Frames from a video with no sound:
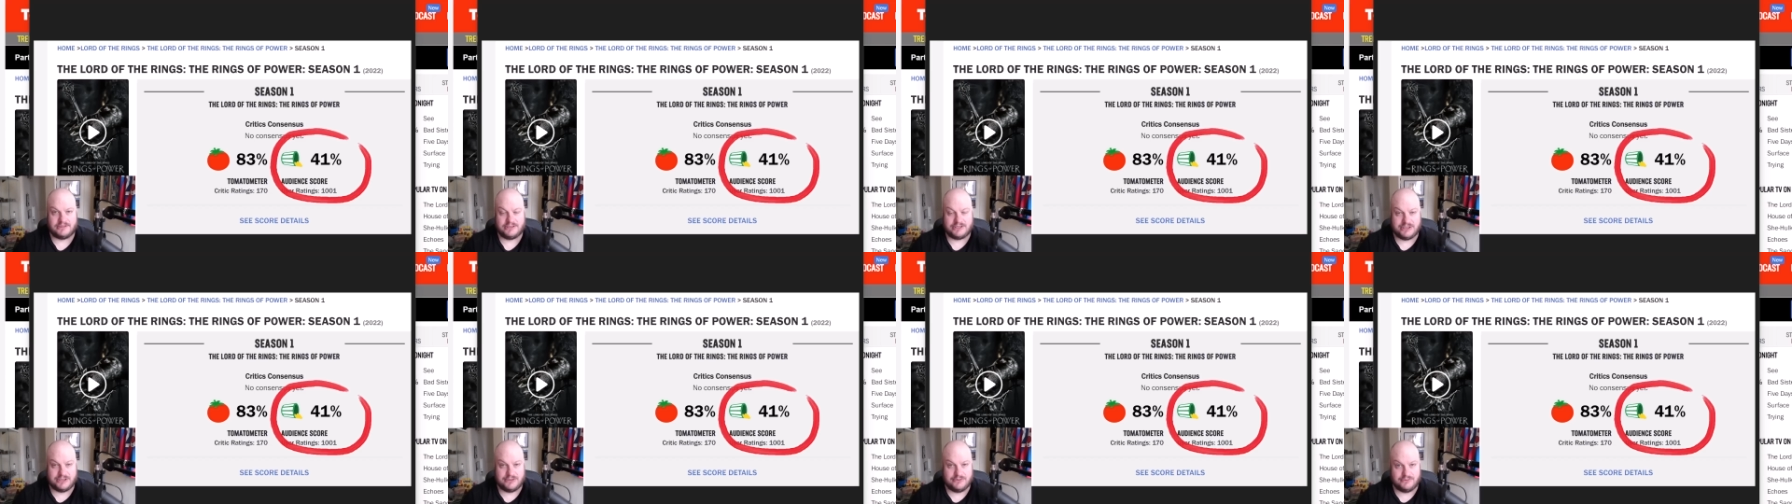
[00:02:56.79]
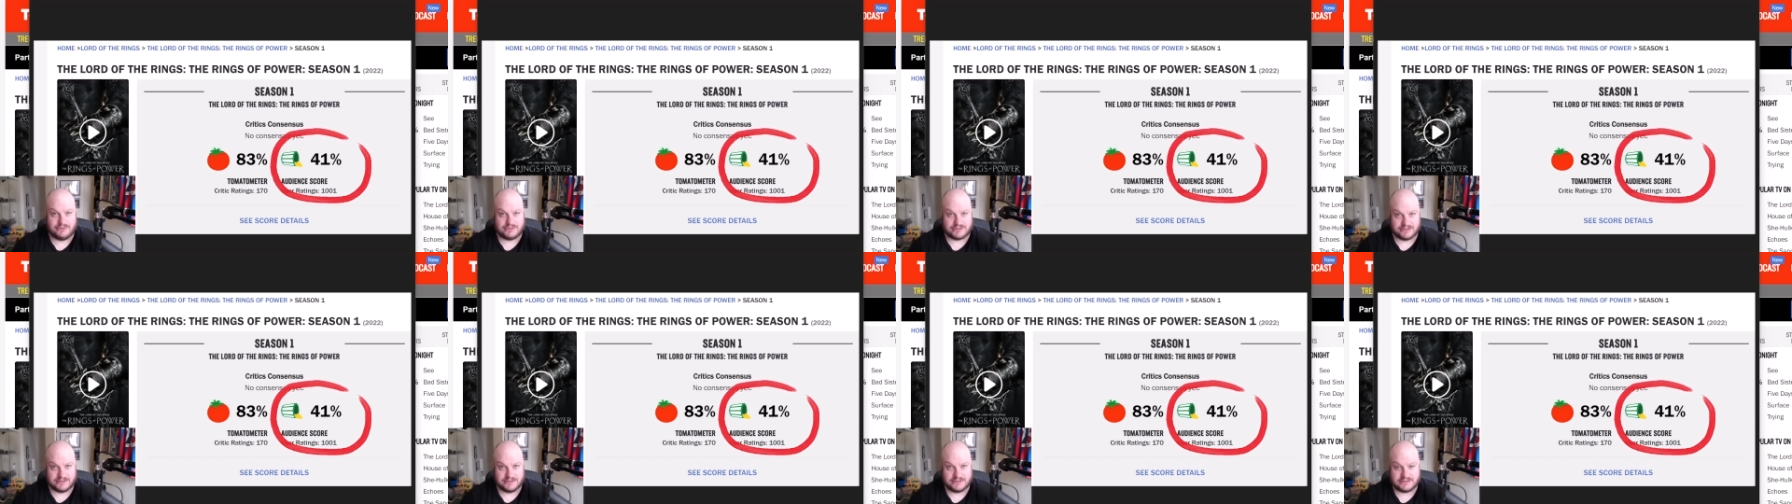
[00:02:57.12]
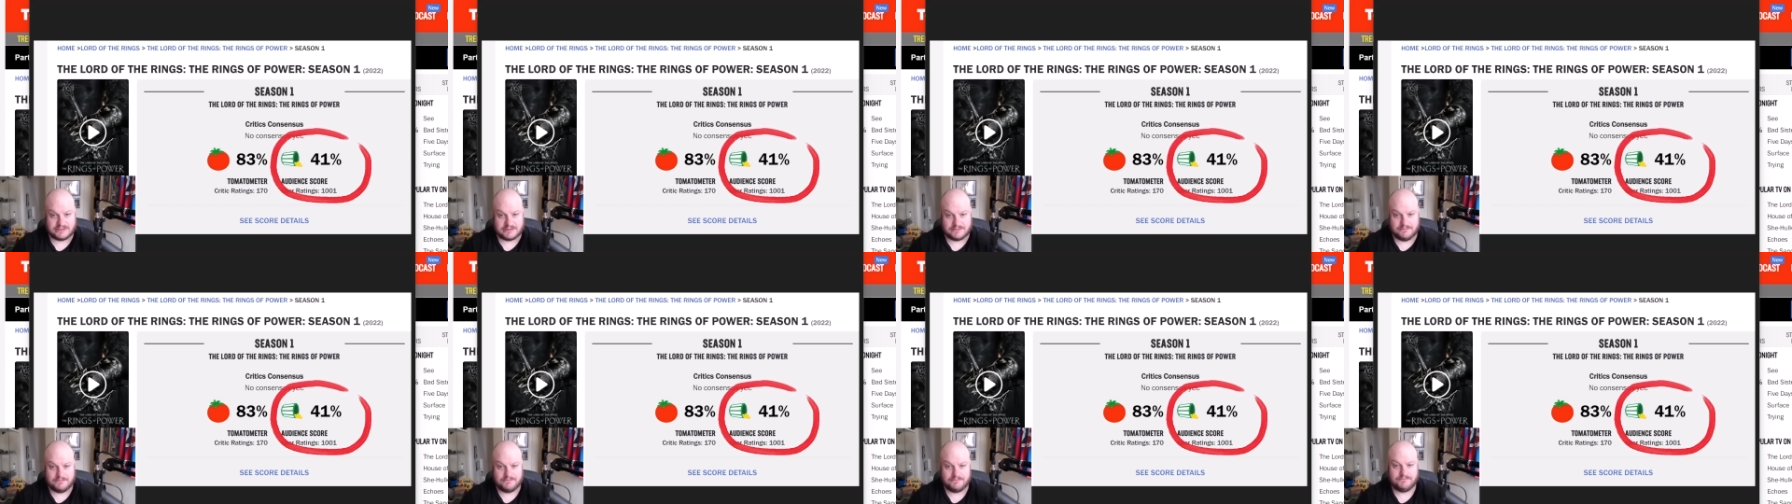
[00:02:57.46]

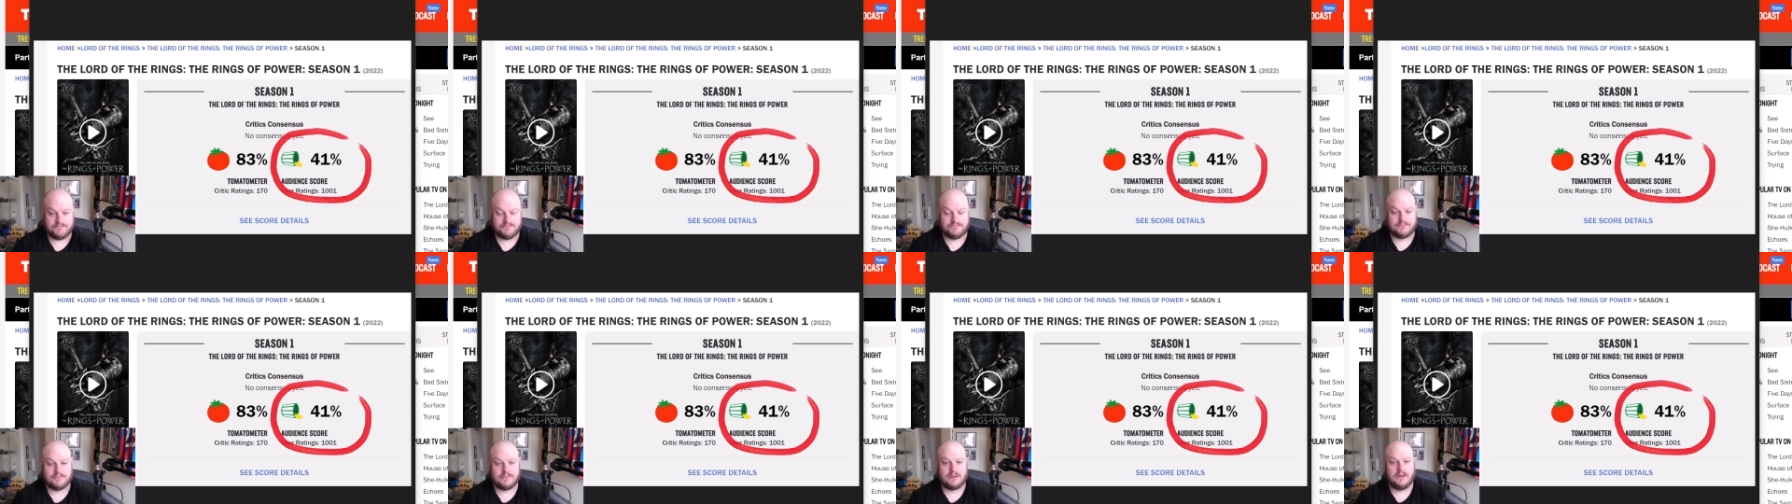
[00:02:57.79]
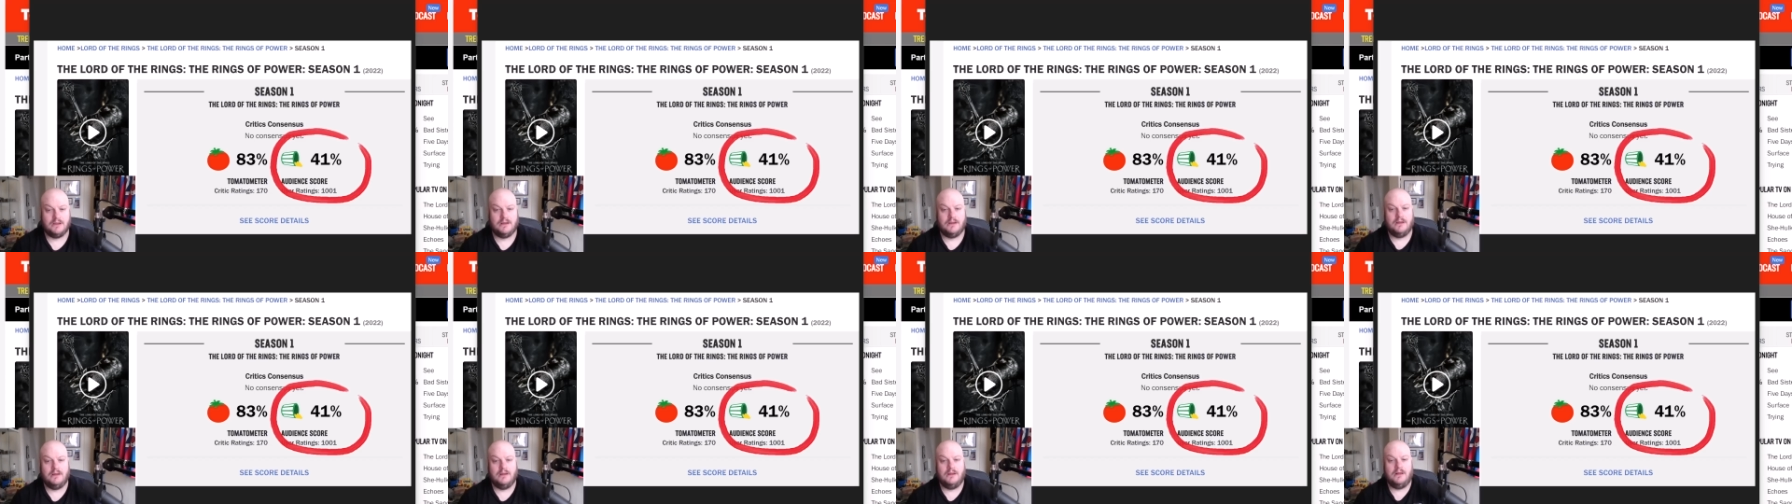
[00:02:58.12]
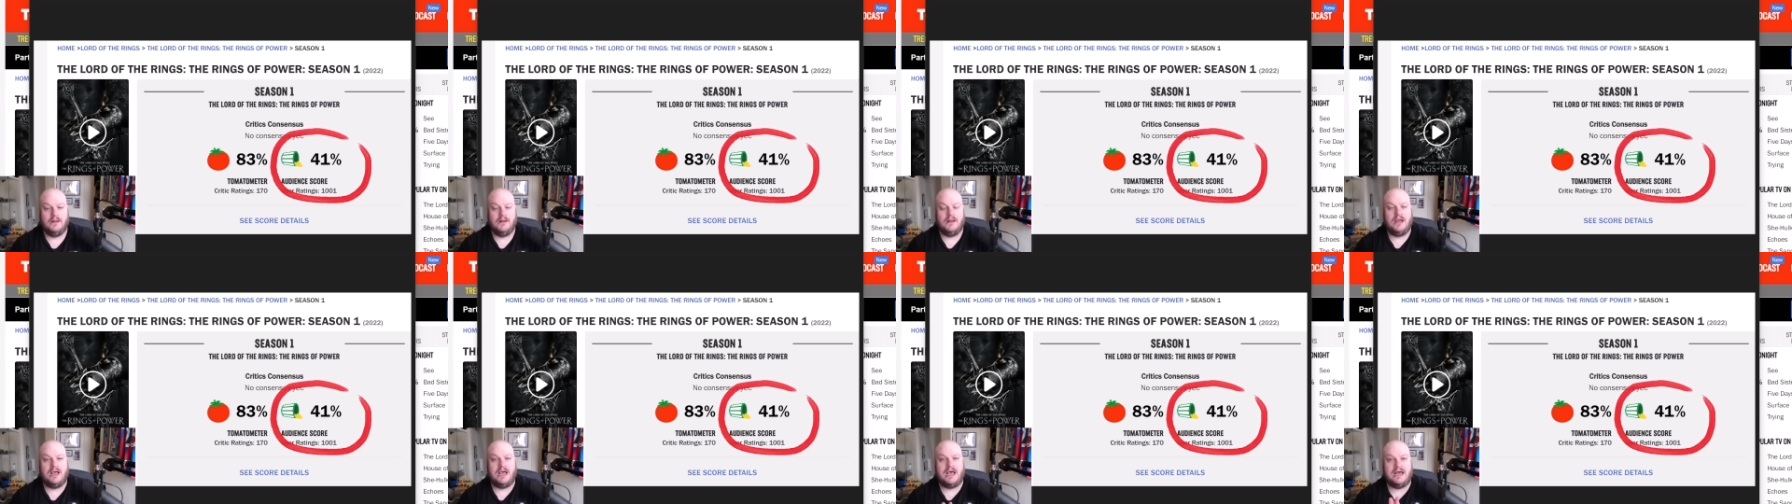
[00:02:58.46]
users.
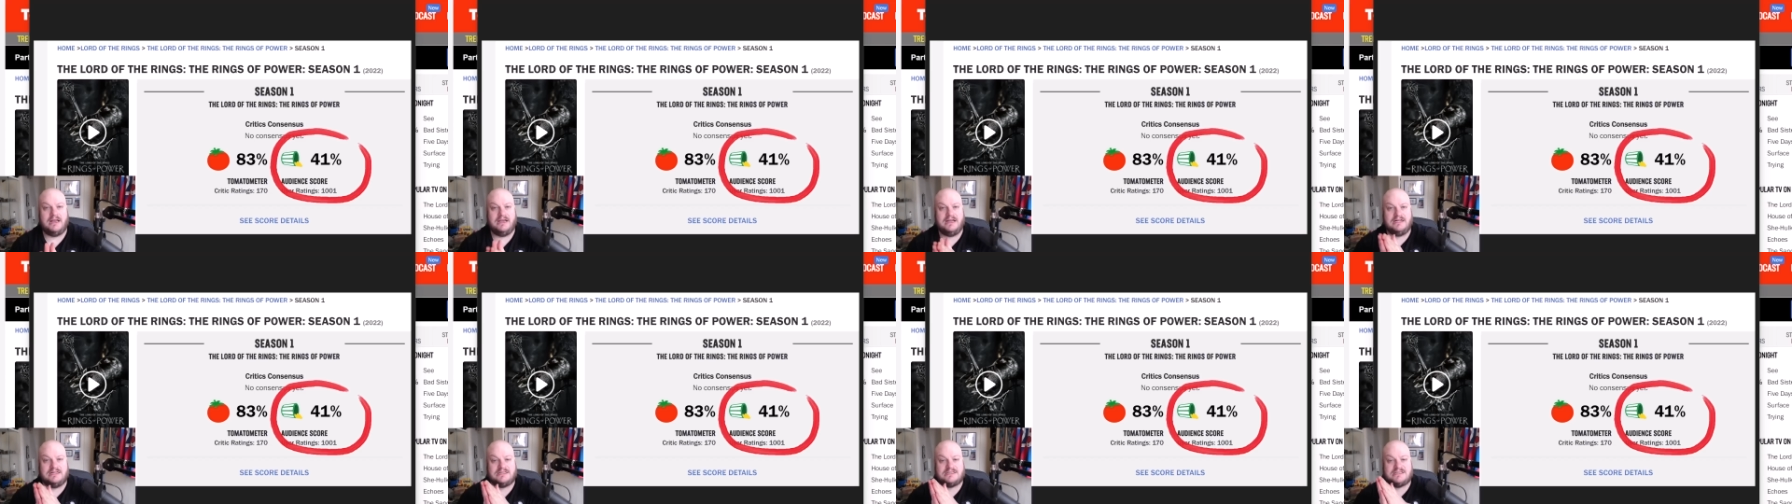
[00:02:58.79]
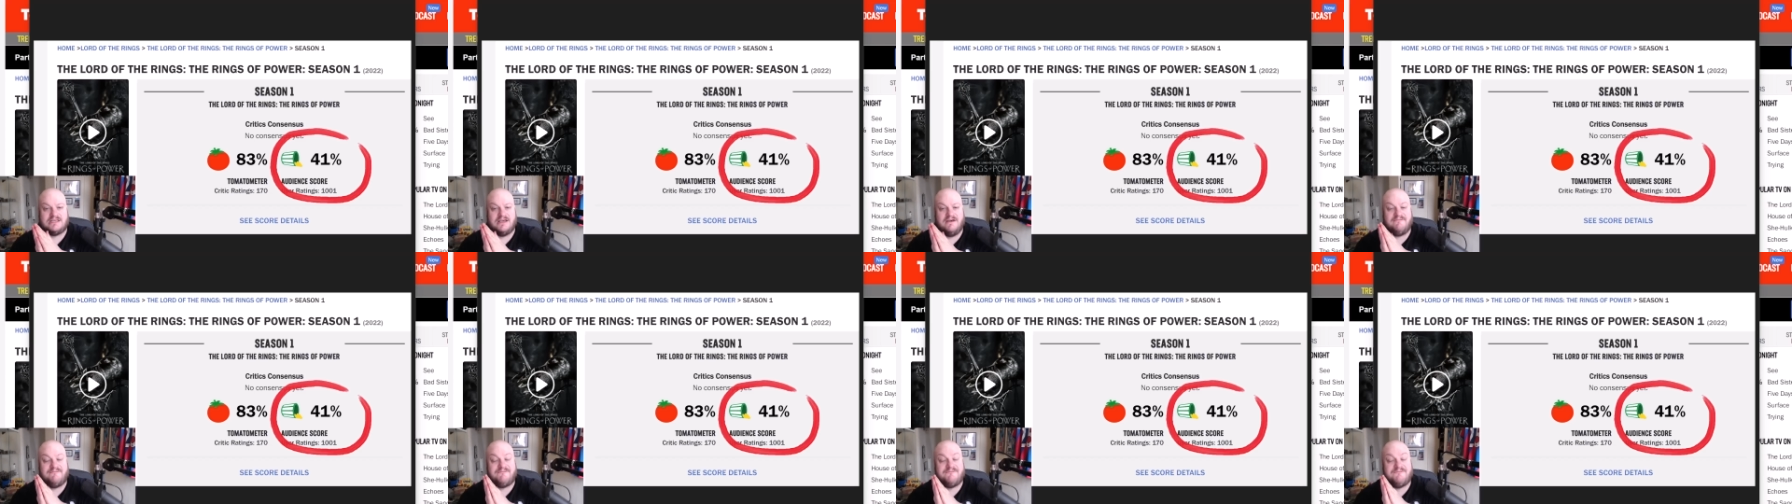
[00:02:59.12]
And it's at